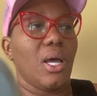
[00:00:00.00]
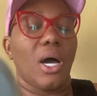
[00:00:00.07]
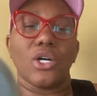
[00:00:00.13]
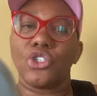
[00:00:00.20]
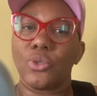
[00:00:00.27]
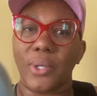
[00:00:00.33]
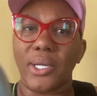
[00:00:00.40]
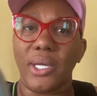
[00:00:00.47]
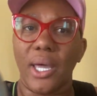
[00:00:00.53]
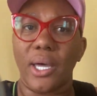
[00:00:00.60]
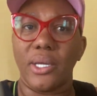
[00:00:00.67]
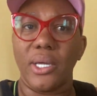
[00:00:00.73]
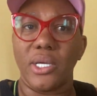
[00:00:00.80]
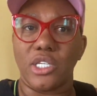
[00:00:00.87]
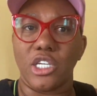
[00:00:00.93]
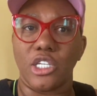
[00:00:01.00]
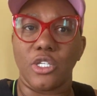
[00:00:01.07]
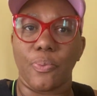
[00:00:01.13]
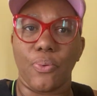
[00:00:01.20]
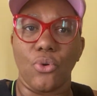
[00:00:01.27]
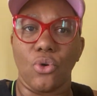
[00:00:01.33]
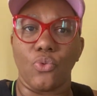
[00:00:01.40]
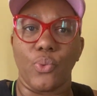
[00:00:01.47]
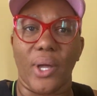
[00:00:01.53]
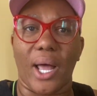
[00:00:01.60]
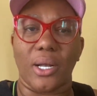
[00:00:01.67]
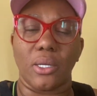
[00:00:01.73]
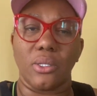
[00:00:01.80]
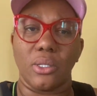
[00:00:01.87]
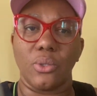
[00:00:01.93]
And she was like, yeah, it's, it's approved. We
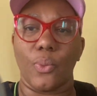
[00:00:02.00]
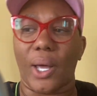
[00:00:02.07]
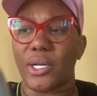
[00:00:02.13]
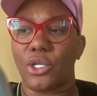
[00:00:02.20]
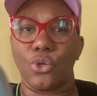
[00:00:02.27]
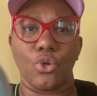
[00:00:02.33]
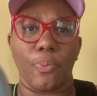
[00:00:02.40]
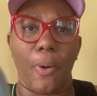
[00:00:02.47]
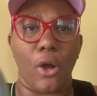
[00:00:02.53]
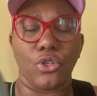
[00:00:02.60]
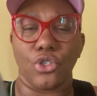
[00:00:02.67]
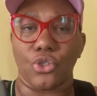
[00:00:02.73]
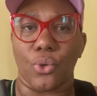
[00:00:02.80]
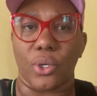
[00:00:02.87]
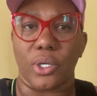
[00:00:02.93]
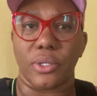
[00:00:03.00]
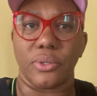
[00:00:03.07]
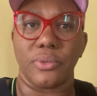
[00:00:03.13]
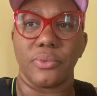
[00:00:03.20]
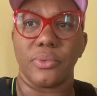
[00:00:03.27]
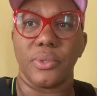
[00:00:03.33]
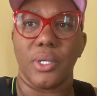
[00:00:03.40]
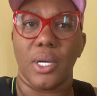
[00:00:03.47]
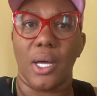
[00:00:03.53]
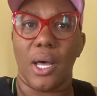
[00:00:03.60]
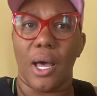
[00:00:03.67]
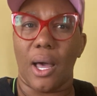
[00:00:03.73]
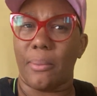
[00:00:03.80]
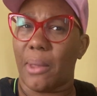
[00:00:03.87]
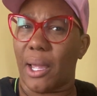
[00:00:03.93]
gotta, you gotta do the purchase order.
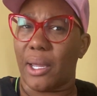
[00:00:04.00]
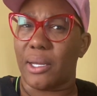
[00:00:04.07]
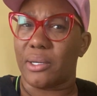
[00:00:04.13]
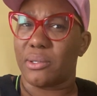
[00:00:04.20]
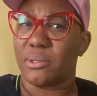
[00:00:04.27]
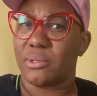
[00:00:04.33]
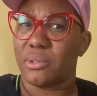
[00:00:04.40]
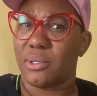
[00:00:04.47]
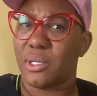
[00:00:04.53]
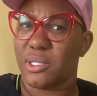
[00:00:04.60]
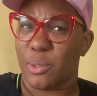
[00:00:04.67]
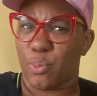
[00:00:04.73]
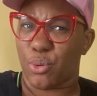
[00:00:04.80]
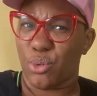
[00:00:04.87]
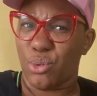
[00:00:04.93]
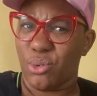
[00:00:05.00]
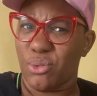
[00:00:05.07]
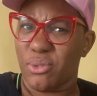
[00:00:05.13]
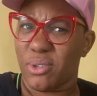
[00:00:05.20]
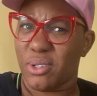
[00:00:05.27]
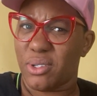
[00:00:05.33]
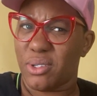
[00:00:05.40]
I'm like, it's approved?